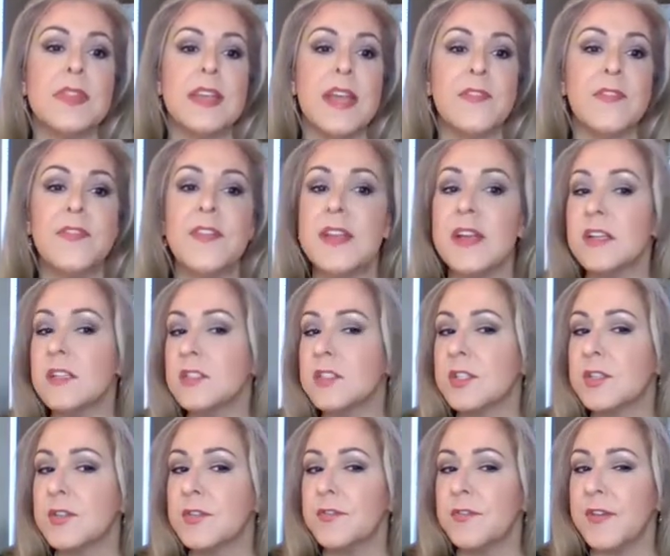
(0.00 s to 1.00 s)
The
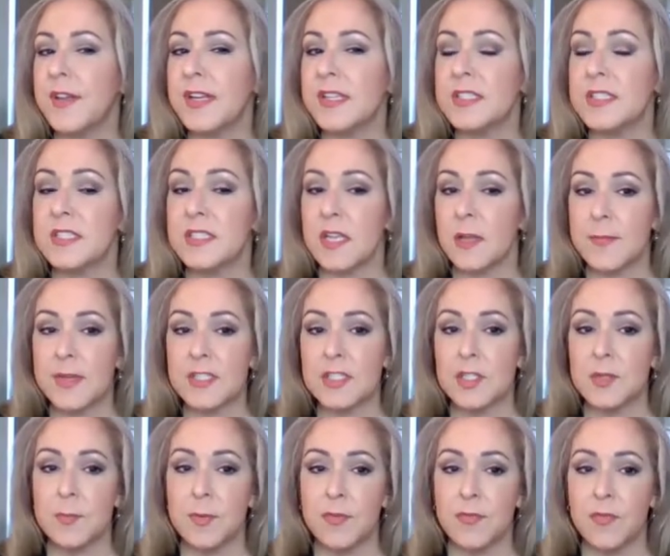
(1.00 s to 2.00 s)
FEL2 phase, as I
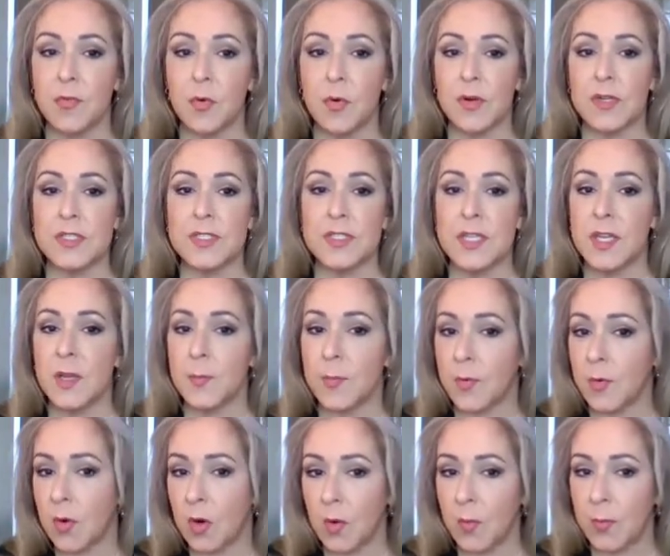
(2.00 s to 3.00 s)
mentioned before, is the
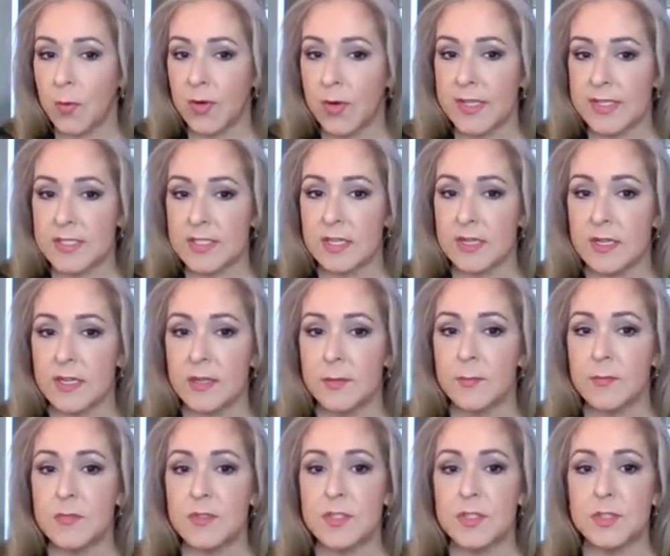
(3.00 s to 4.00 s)
appropriate
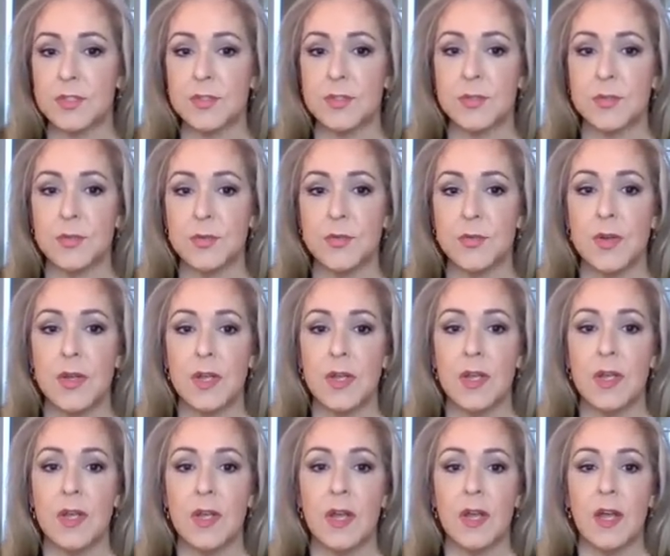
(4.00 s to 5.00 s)
time to
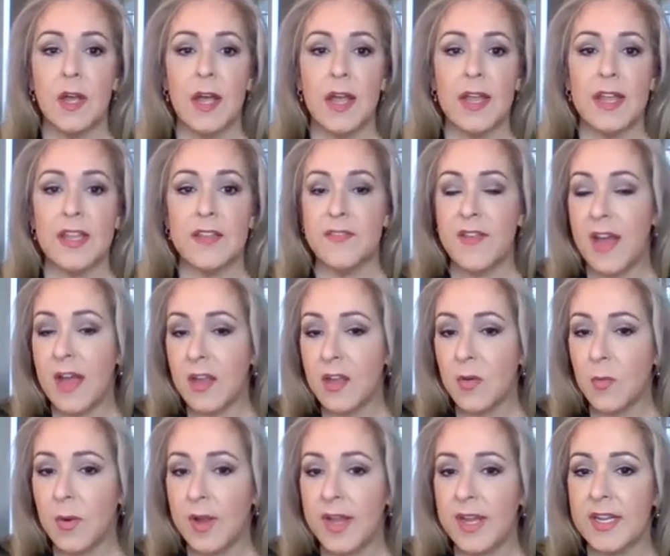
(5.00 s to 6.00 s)

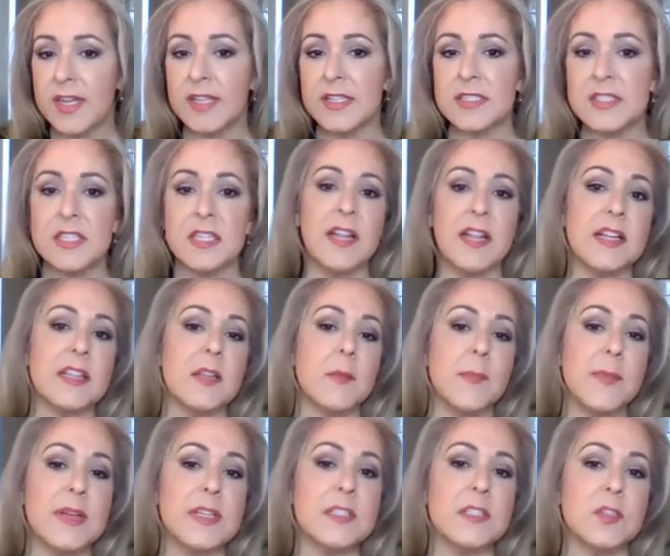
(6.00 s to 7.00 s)
evaluate and select the
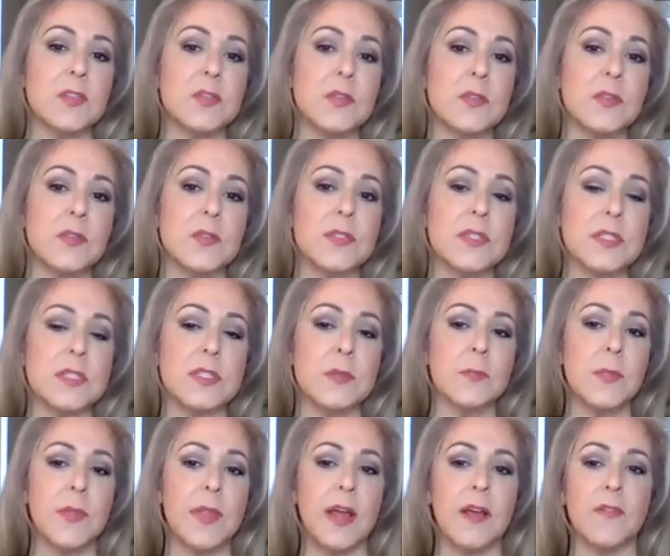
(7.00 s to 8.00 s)
best control
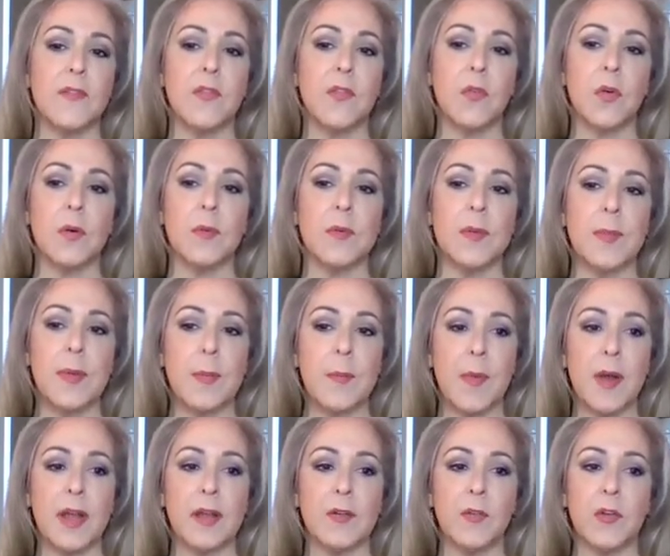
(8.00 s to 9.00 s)
system platform to be
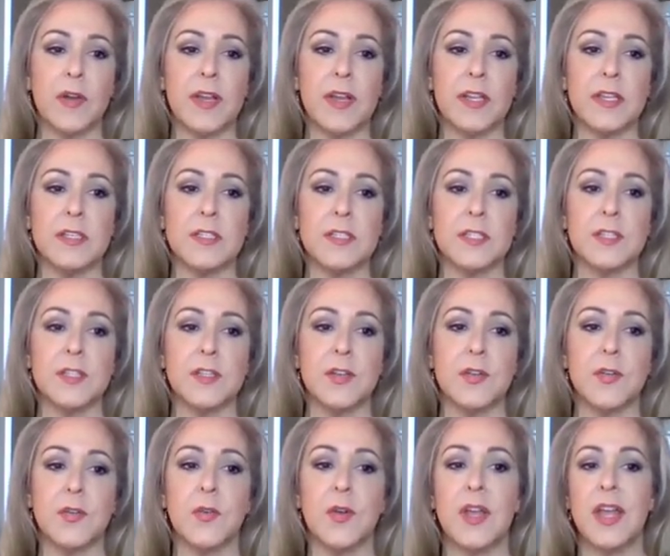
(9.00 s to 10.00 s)
migrated
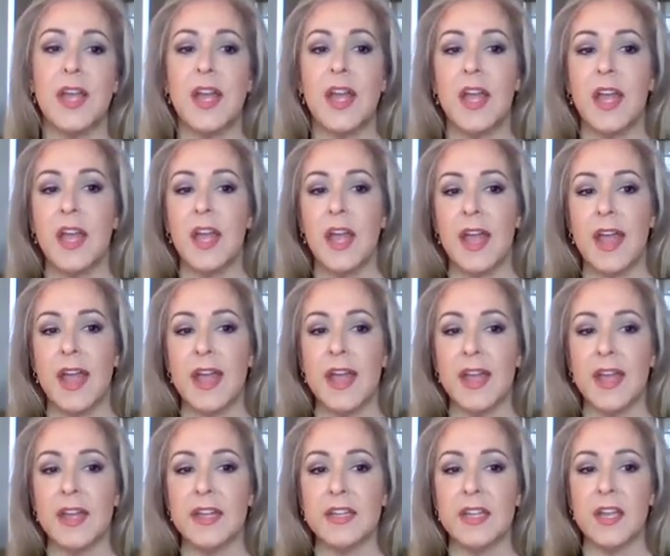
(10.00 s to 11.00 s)
to,
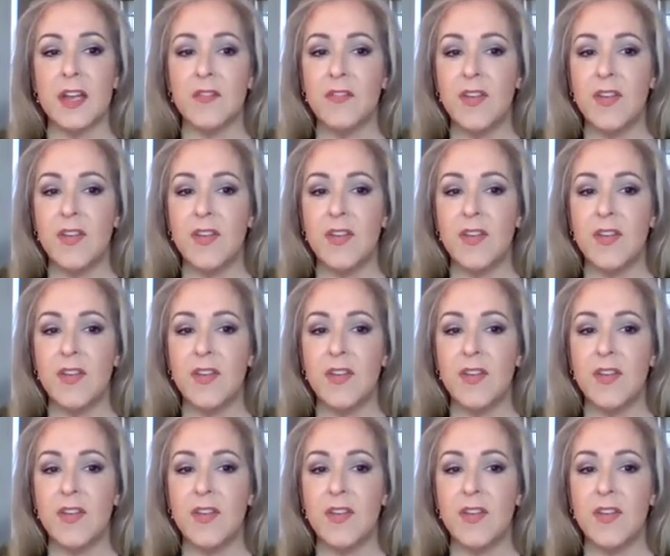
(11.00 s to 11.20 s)
and